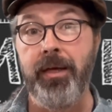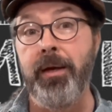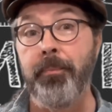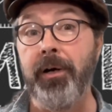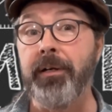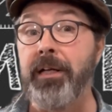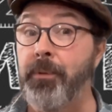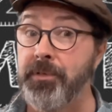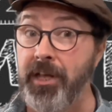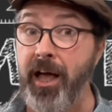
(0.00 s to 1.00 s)
But he
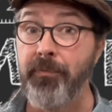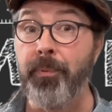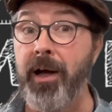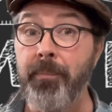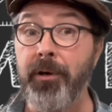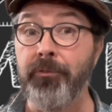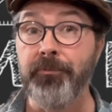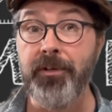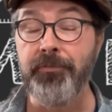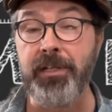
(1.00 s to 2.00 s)
was off by about
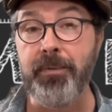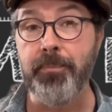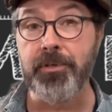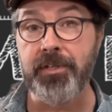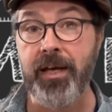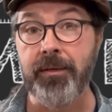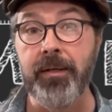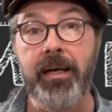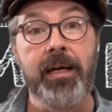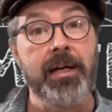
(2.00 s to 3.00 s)
15%.
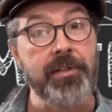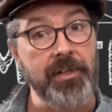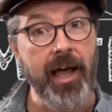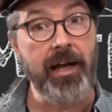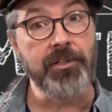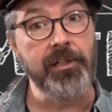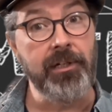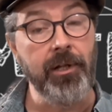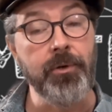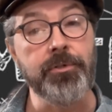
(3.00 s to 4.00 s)
It's actually
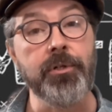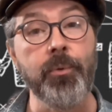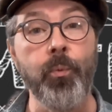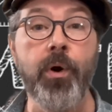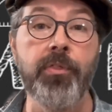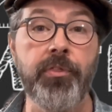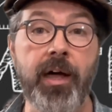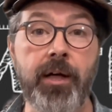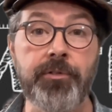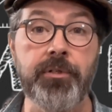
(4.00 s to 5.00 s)
closer to
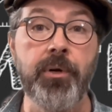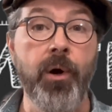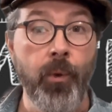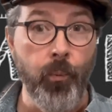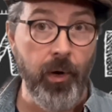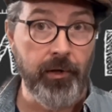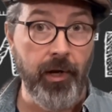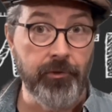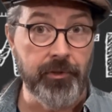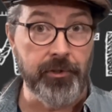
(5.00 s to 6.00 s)

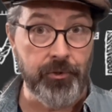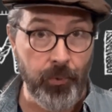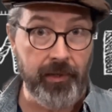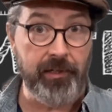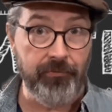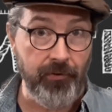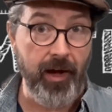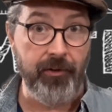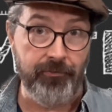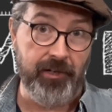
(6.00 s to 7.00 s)

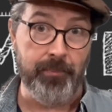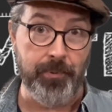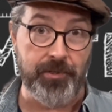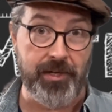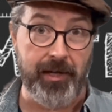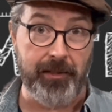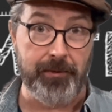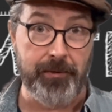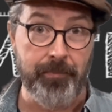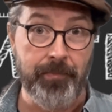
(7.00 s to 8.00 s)
1,125 feet per
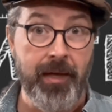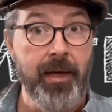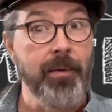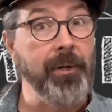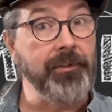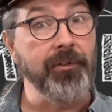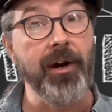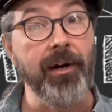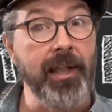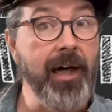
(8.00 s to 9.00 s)
second. But there
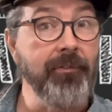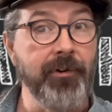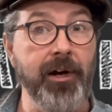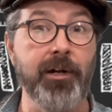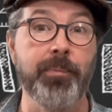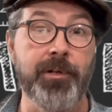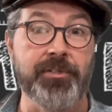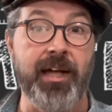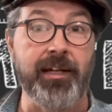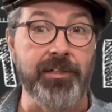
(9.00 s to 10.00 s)
are a lot of variables
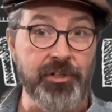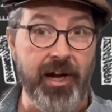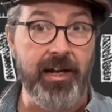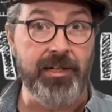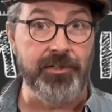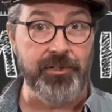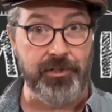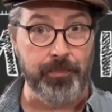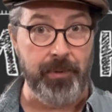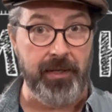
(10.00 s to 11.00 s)
that can change this
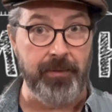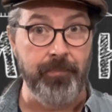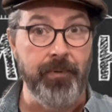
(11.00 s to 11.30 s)
speed.